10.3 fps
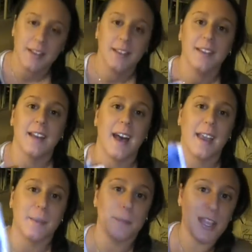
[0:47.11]
I
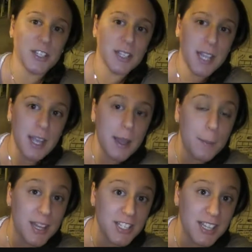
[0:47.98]
am
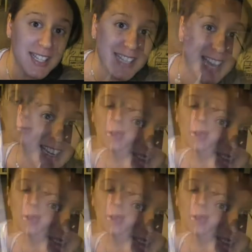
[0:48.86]
majorly excited.